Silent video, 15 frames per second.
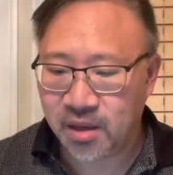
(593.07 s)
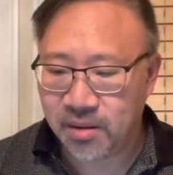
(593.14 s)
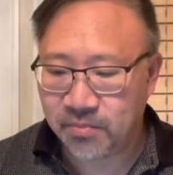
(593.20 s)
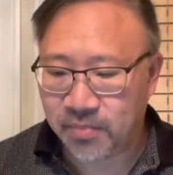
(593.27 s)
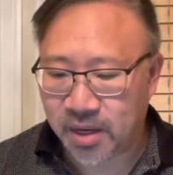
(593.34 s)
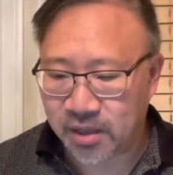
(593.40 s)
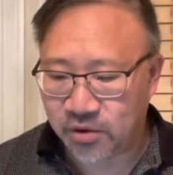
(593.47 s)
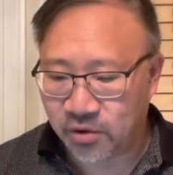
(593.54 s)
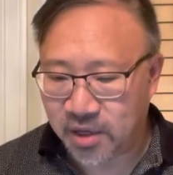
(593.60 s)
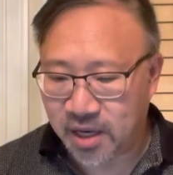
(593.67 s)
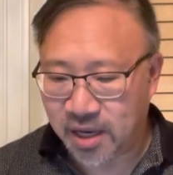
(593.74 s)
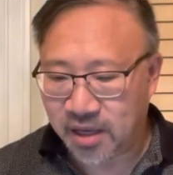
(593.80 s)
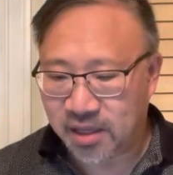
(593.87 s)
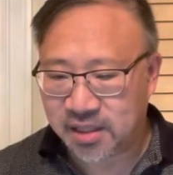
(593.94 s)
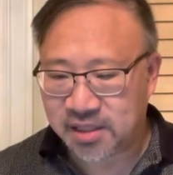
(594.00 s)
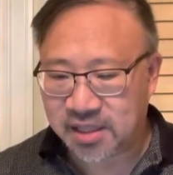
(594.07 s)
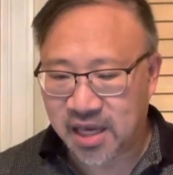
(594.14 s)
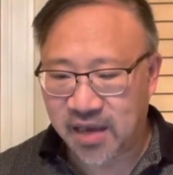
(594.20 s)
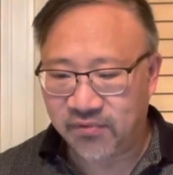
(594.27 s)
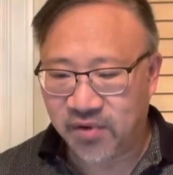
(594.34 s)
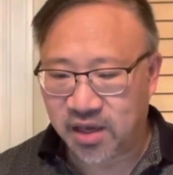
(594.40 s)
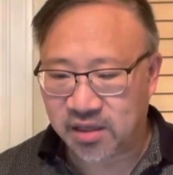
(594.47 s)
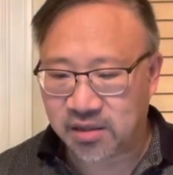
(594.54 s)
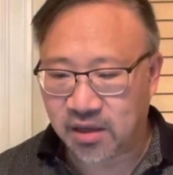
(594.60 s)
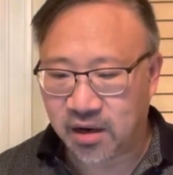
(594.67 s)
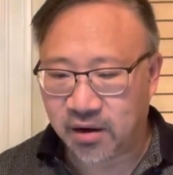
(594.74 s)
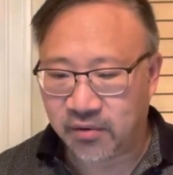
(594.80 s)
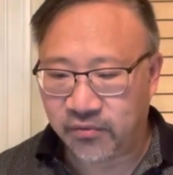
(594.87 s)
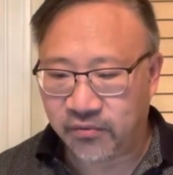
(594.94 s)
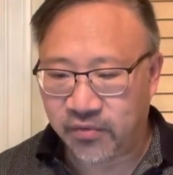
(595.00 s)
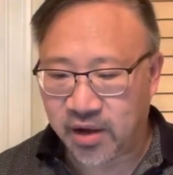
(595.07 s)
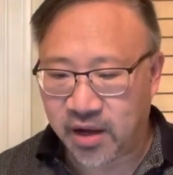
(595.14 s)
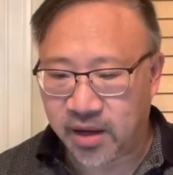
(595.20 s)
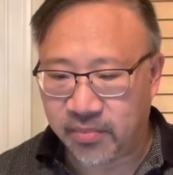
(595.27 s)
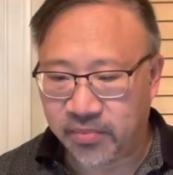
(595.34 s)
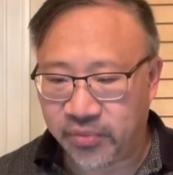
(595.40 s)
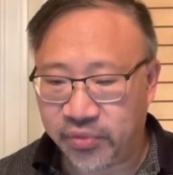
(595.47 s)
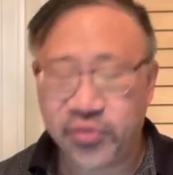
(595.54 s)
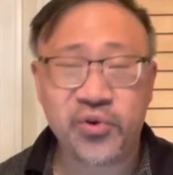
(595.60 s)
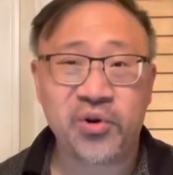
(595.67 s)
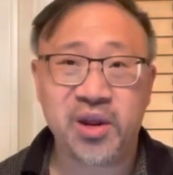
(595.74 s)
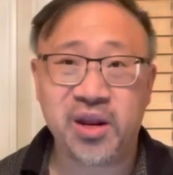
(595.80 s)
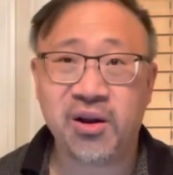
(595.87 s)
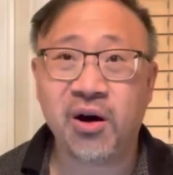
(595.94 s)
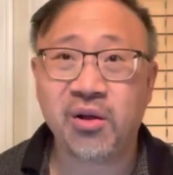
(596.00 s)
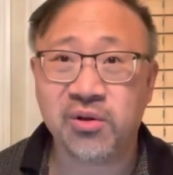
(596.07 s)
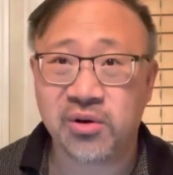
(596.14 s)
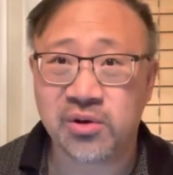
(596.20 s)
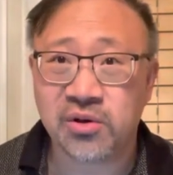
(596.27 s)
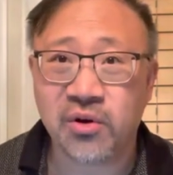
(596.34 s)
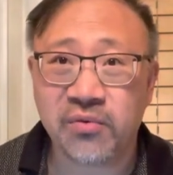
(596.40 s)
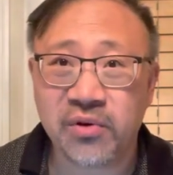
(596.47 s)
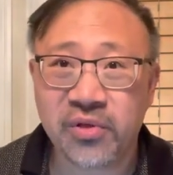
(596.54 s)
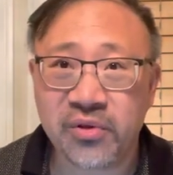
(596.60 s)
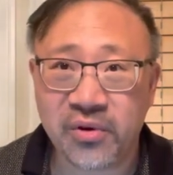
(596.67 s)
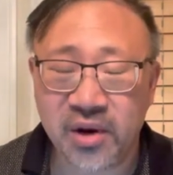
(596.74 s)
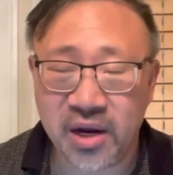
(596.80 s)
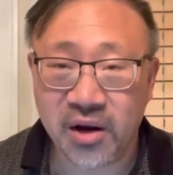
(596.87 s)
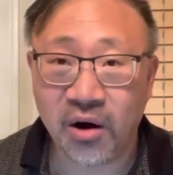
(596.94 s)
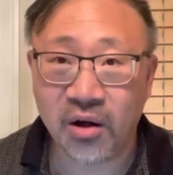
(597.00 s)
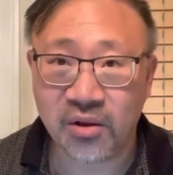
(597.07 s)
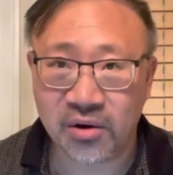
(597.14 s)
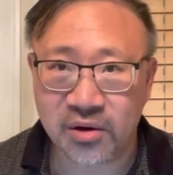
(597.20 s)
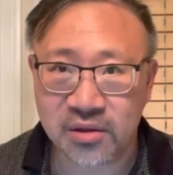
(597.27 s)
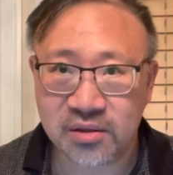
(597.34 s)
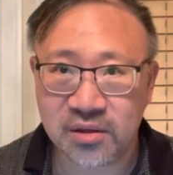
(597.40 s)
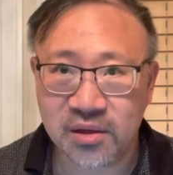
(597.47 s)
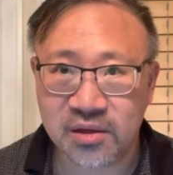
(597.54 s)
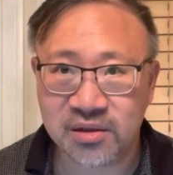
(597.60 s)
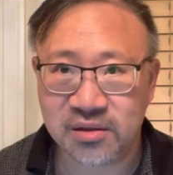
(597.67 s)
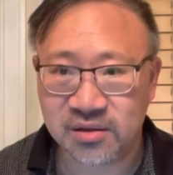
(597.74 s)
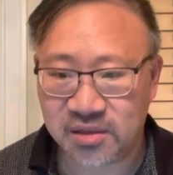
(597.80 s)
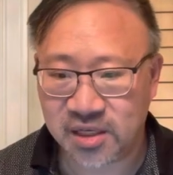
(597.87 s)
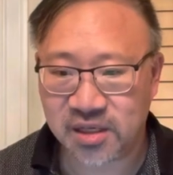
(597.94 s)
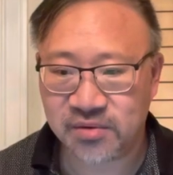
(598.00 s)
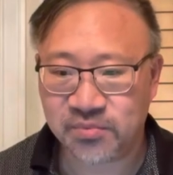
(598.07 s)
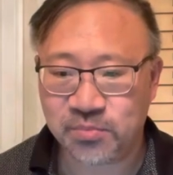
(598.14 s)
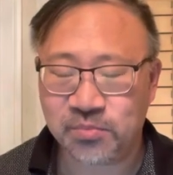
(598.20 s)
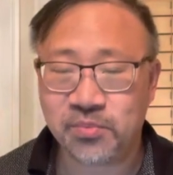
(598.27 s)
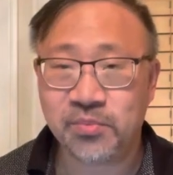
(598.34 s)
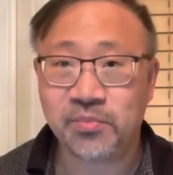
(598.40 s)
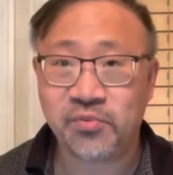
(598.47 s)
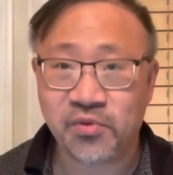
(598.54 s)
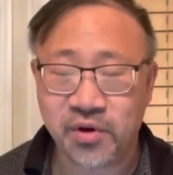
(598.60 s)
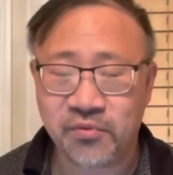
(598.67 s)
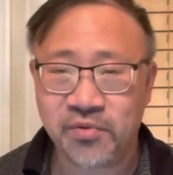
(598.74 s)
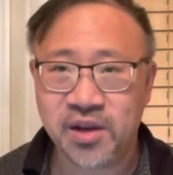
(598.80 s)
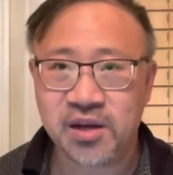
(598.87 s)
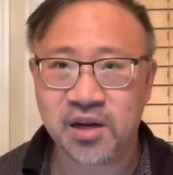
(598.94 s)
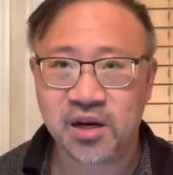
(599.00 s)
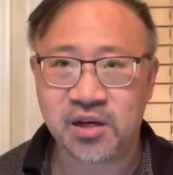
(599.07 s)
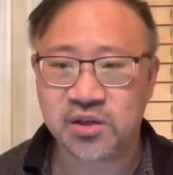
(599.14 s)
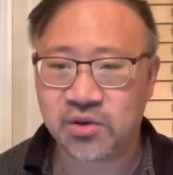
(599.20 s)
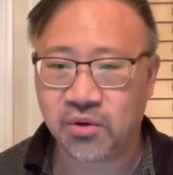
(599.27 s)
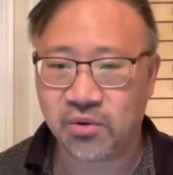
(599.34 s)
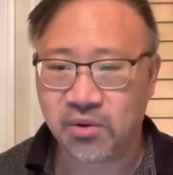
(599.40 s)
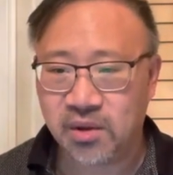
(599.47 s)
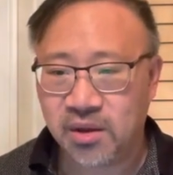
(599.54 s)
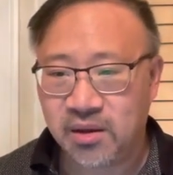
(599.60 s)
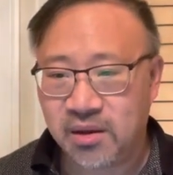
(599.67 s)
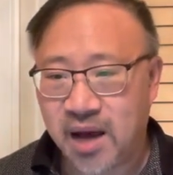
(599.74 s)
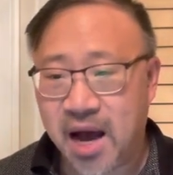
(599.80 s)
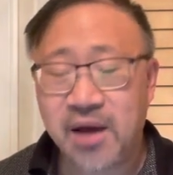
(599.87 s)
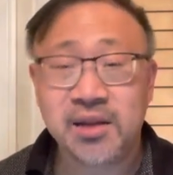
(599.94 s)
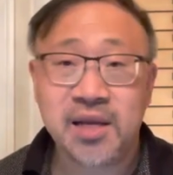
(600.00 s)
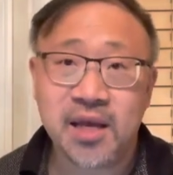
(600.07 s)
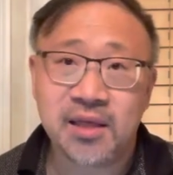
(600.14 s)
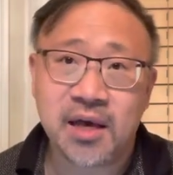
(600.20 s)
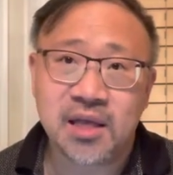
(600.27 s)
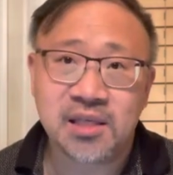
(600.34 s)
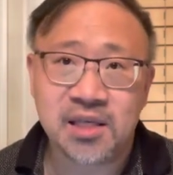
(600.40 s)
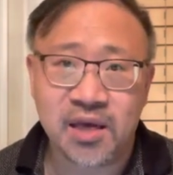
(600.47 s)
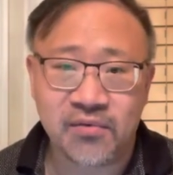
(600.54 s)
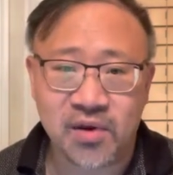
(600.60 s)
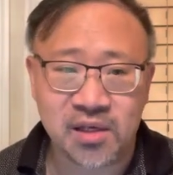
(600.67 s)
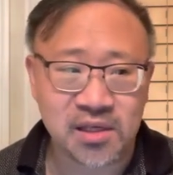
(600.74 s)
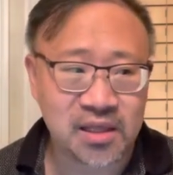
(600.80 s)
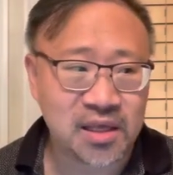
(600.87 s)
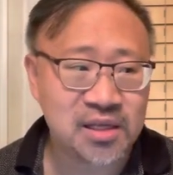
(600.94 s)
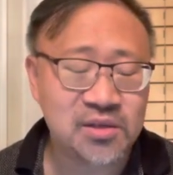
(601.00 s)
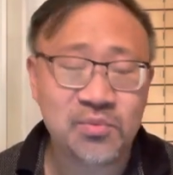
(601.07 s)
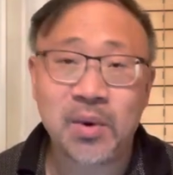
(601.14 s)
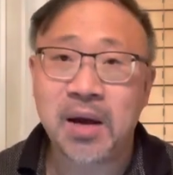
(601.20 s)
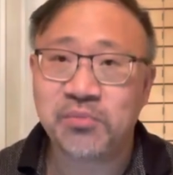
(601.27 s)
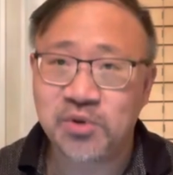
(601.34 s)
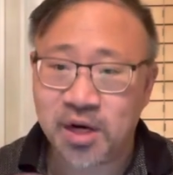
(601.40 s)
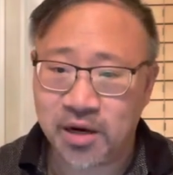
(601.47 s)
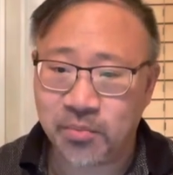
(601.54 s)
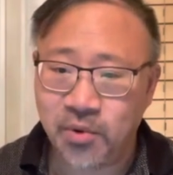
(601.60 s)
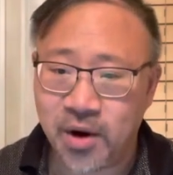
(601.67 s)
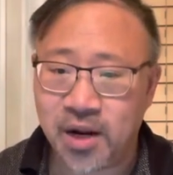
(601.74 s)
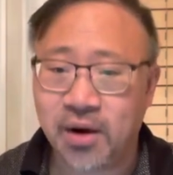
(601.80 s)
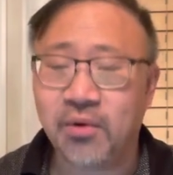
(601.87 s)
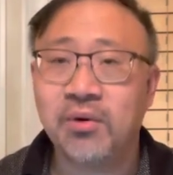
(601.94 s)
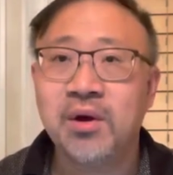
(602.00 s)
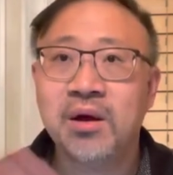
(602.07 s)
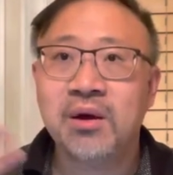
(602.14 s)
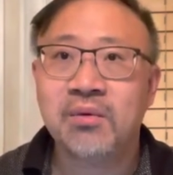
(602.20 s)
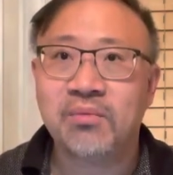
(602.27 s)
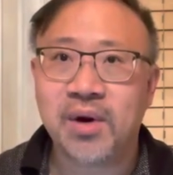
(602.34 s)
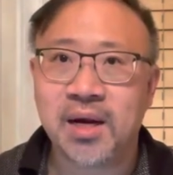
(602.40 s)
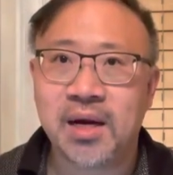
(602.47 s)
But you're getting a savings of um, $30, over $30 just for a vintage. So I'd take that savings. And this is why I'm trying to point out right